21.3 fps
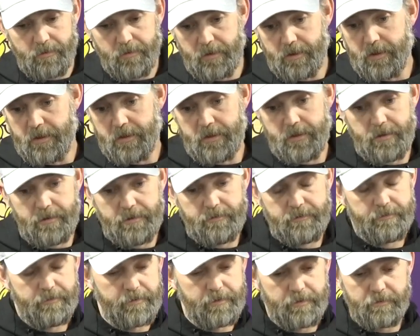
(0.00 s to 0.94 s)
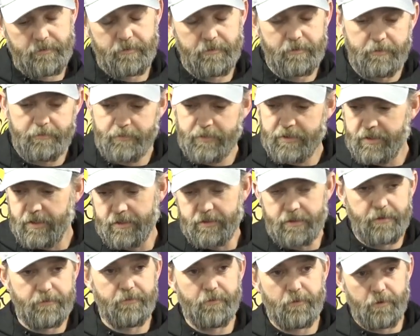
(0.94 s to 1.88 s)
Well,
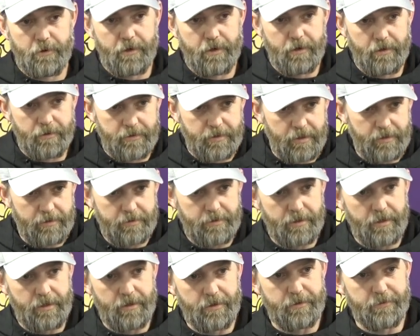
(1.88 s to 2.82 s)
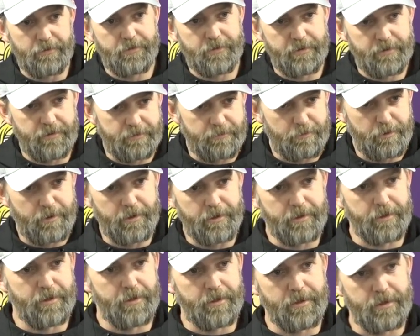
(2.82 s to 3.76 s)
64-yard touchdown is pretty
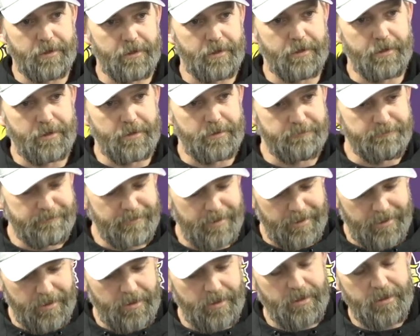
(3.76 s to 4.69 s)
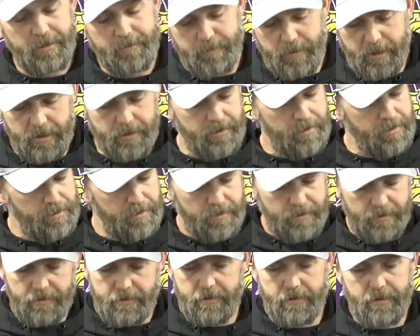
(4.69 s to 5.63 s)
good, but
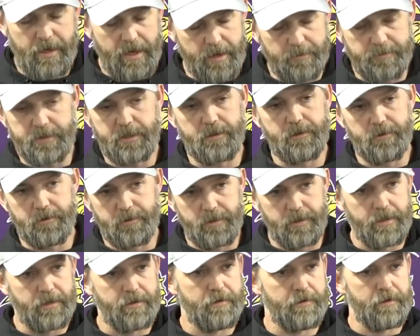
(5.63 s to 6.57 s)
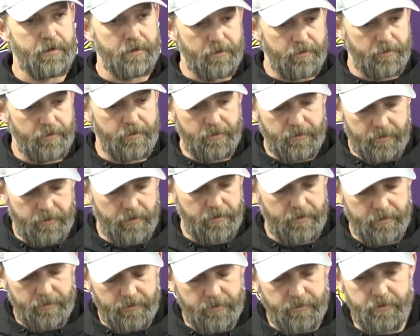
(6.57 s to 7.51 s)
absolutely, you know,
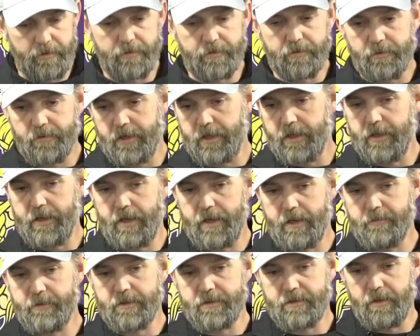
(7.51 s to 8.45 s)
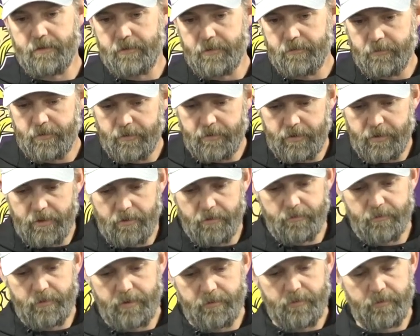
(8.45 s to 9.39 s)
the screen game is something
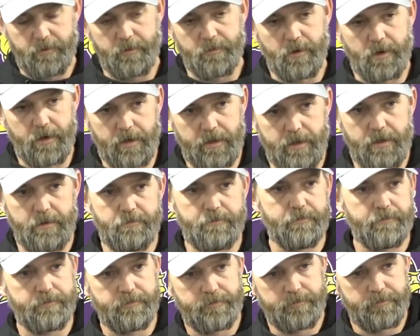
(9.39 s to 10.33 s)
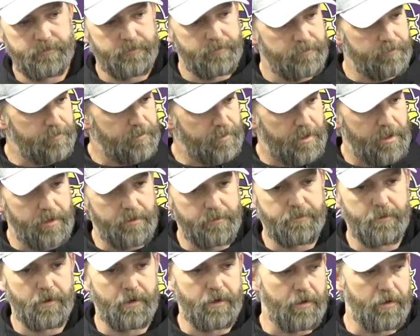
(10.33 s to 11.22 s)
we want to keep